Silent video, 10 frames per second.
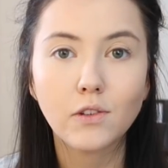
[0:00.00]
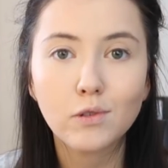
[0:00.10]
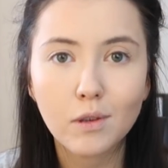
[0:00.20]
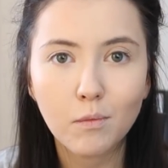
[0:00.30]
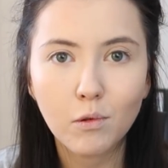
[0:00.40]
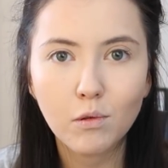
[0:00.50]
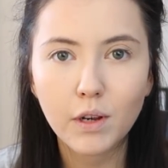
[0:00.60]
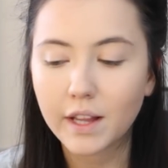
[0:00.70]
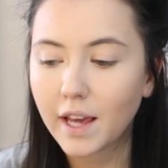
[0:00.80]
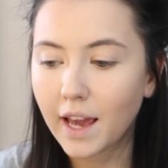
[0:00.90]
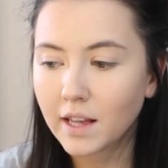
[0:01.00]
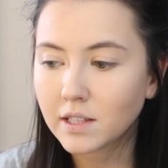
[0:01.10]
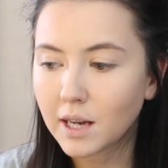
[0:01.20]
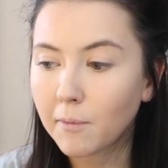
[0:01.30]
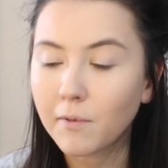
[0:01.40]
into the mood and I
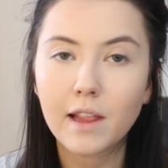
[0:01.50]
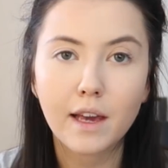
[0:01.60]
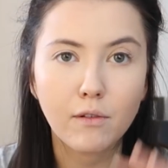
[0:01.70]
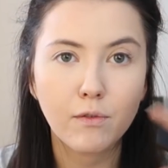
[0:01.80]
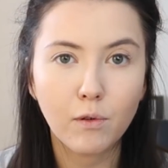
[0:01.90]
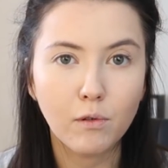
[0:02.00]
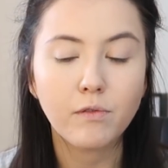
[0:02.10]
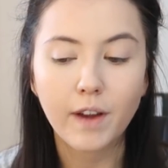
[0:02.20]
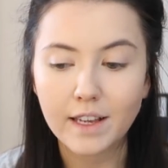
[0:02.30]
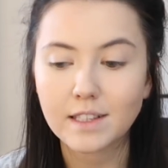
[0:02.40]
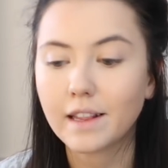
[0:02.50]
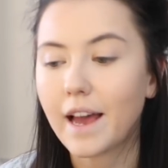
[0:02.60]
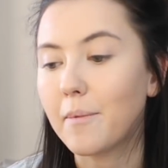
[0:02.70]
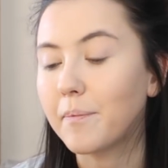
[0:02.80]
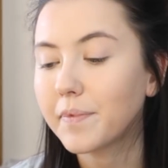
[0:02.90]
end up with like a full face
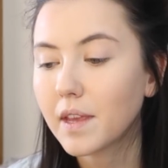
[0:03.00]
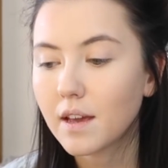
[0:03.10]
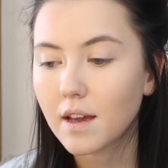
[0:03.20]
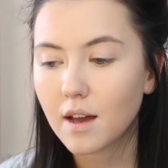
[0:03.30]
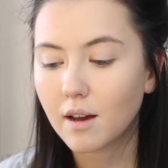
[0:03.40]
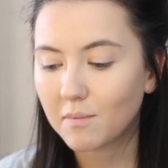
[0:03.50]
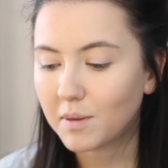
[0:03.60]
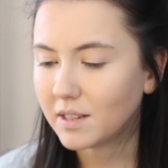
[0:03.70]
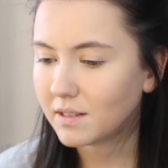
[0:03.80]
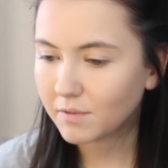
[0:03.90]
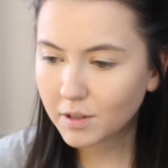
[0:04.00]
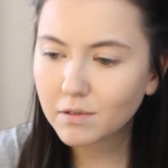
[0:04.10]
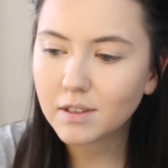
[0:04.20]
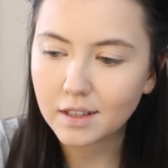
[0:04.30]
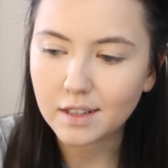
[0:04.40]
glam. But we
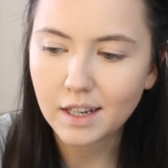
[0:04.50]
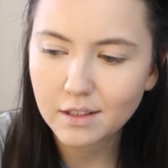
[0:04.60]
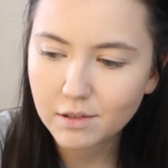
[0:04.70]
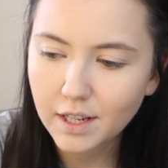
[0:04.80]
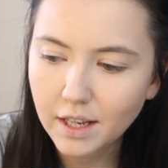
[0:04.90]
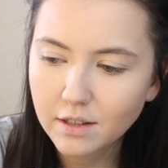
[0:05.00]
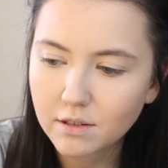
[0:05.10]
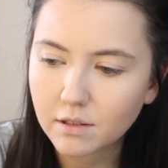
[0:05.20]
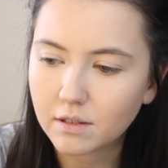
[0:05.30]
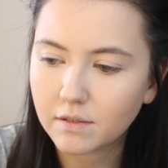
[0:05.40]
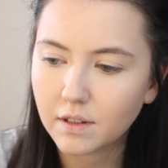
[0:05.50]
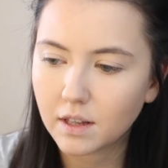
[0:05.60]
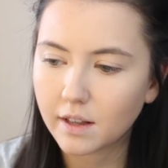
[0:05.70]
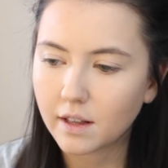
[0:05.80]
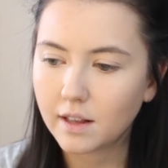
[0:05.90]
don't need that today, so
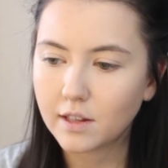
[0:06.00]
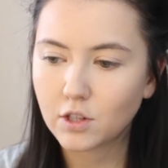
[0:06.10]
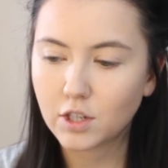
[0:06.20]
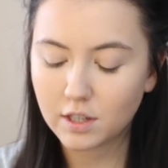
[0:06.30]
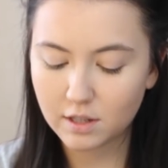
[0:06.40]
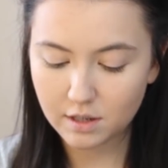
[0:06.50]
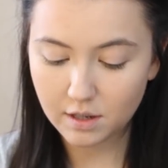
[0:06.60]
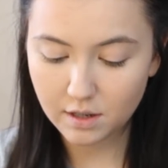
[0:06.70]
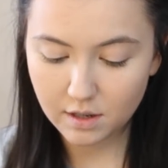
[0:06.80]
let's just